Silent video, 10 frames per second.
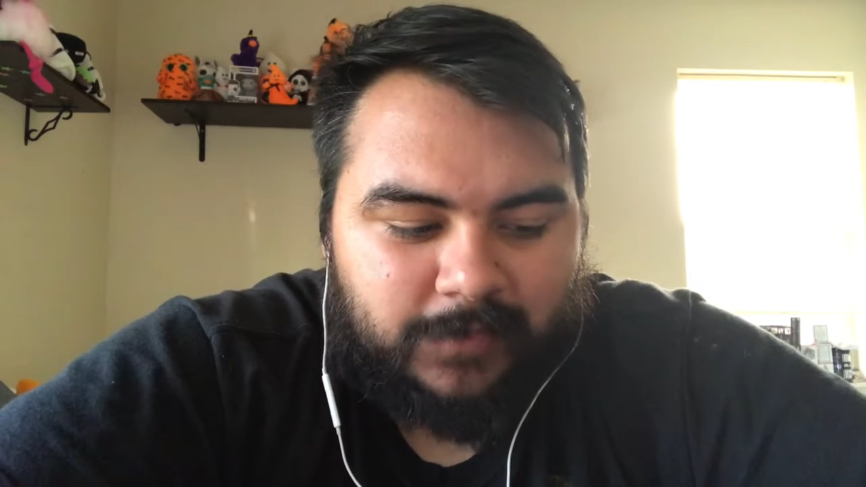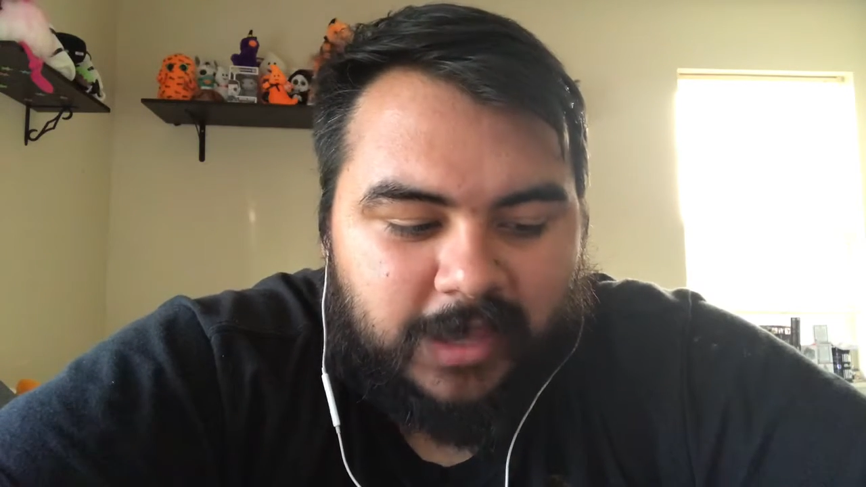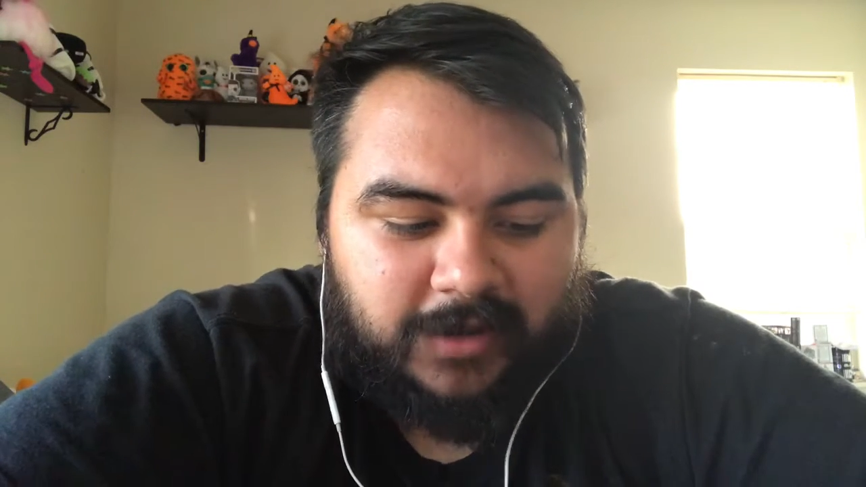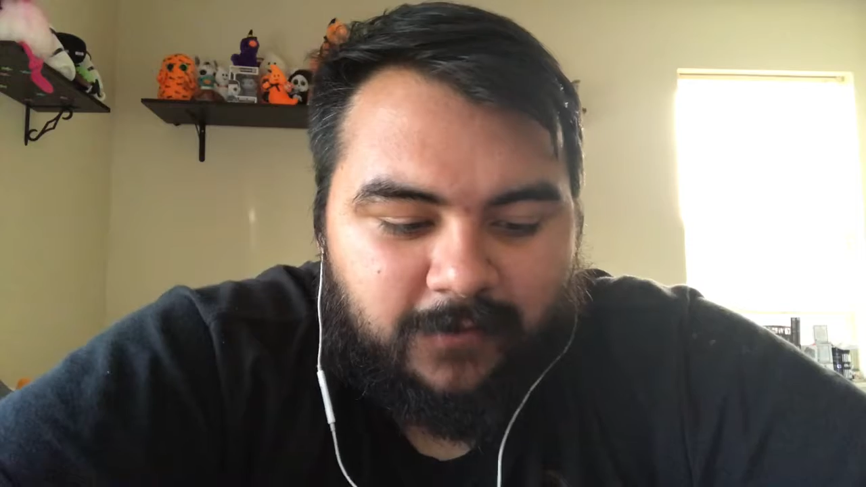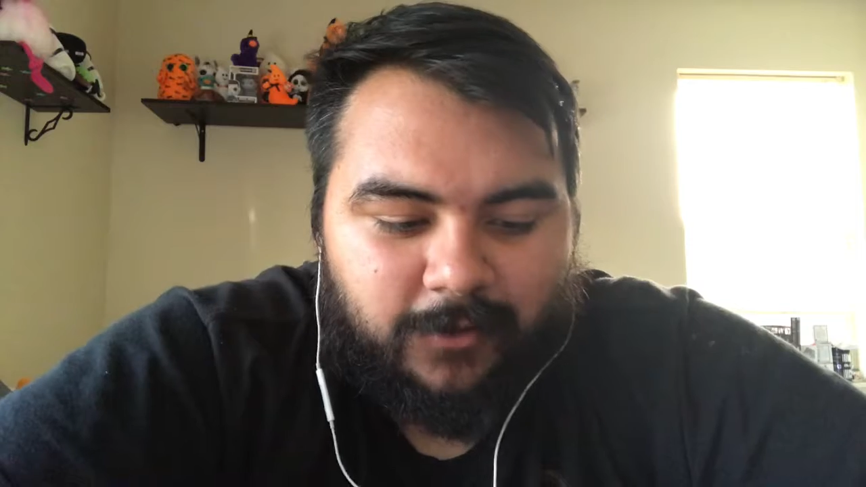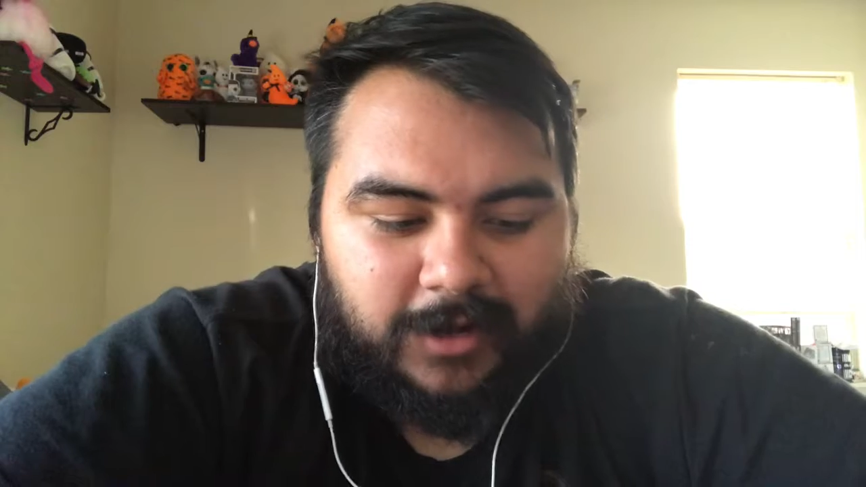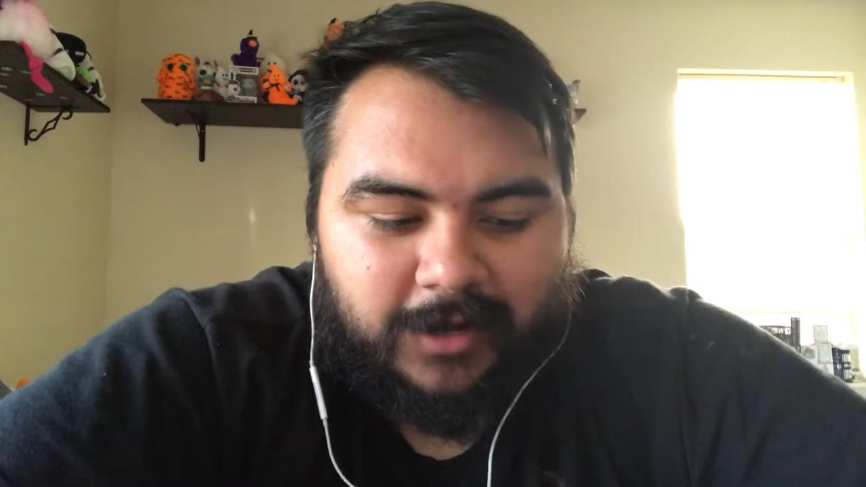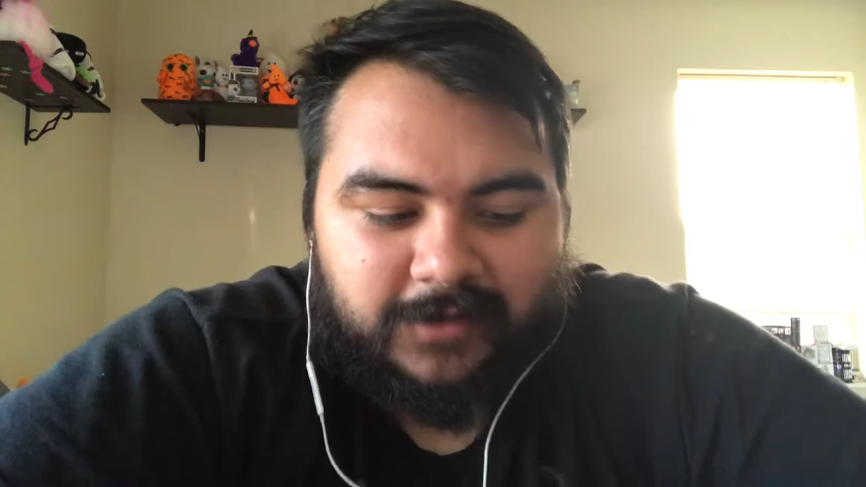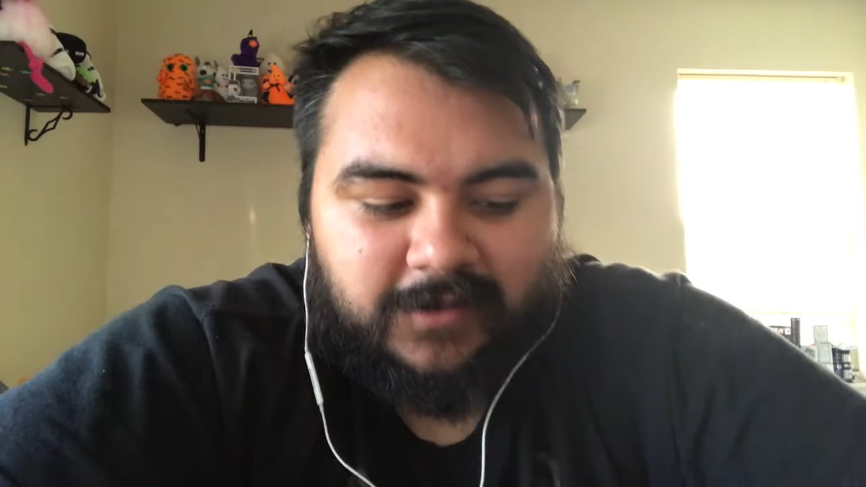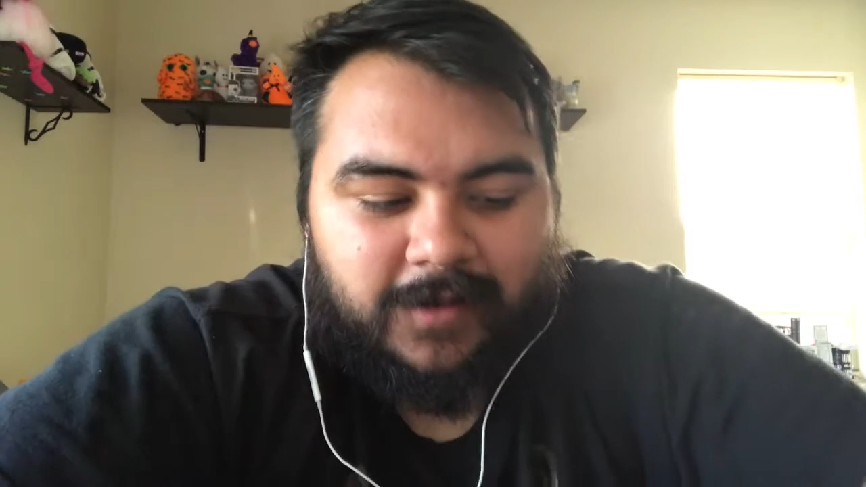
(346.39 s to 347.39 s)
eighty forty
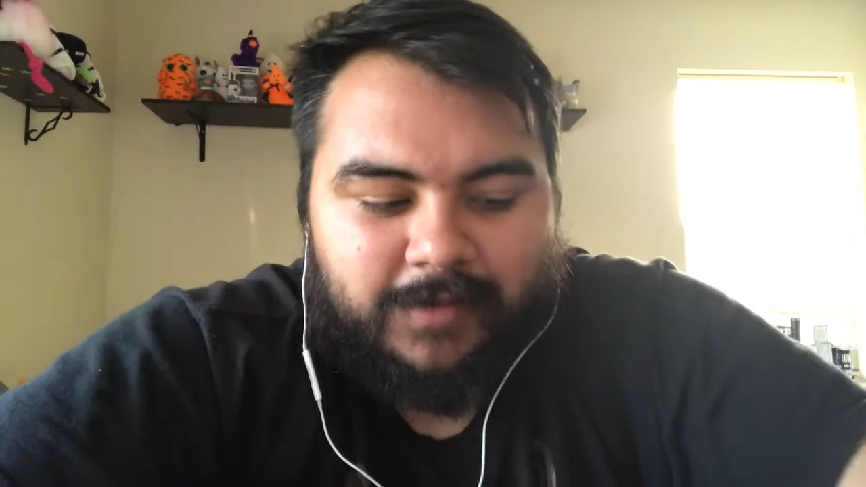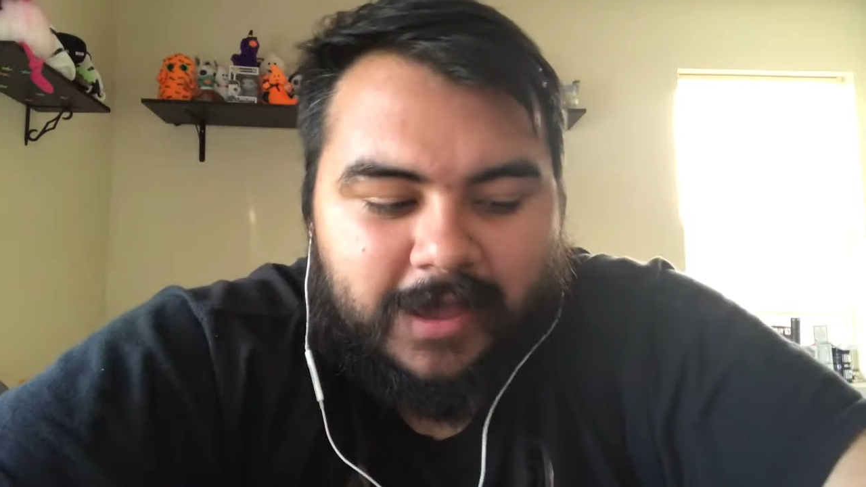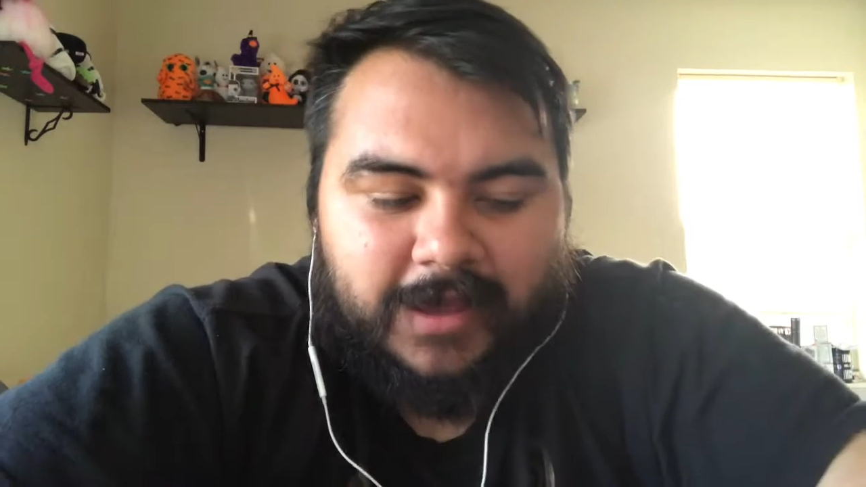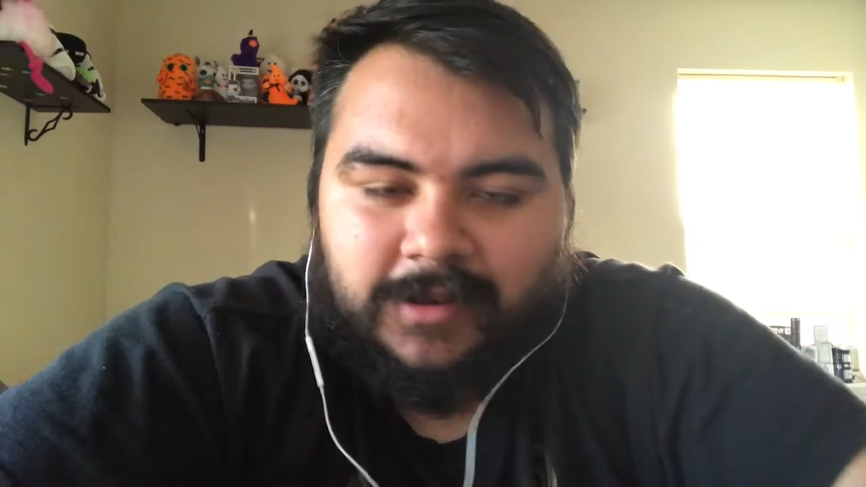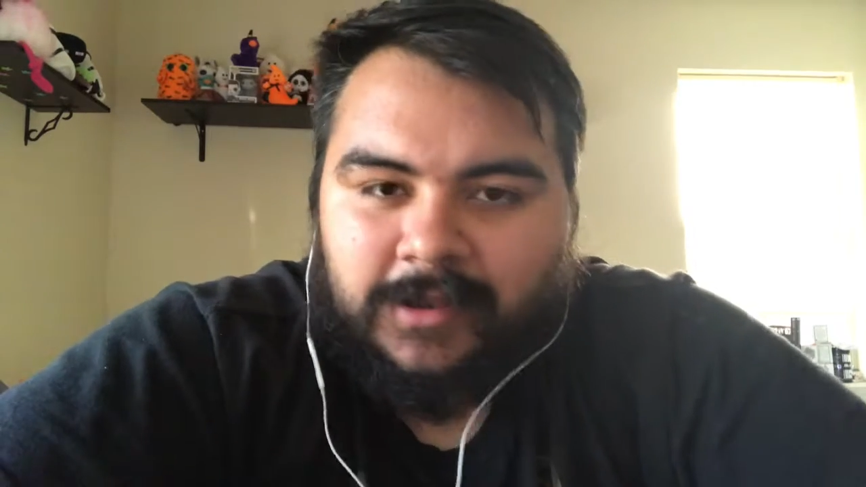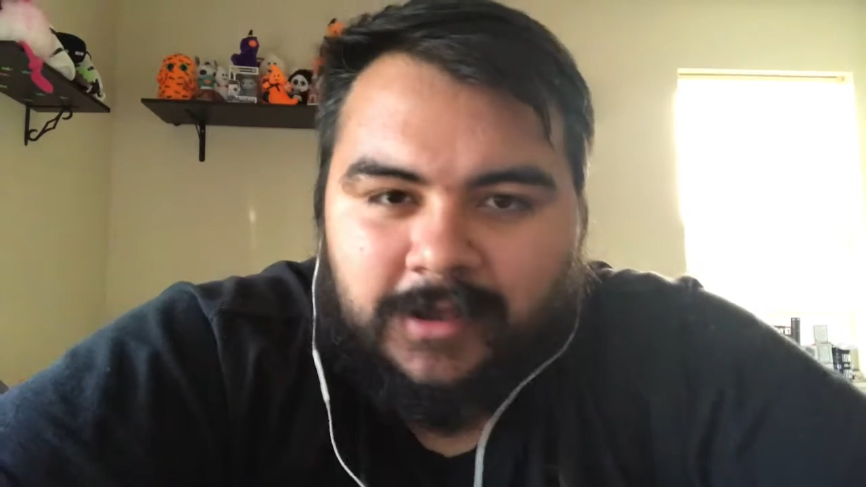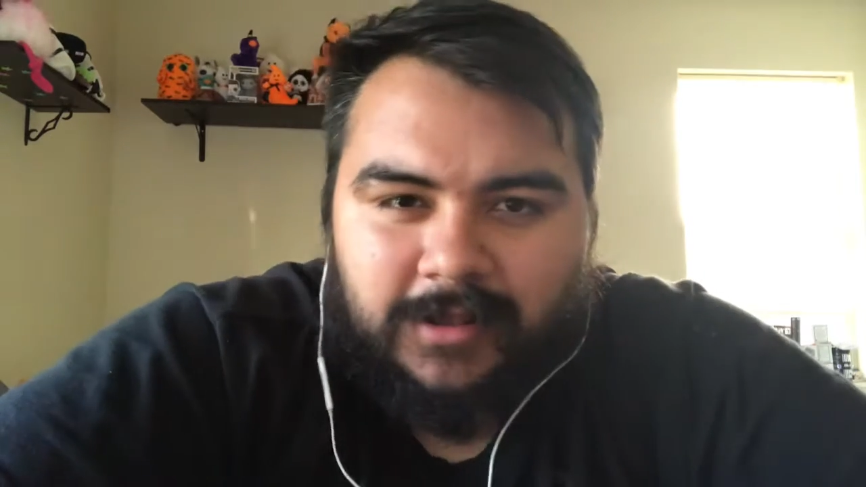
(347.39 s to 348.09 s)
nine is not bad.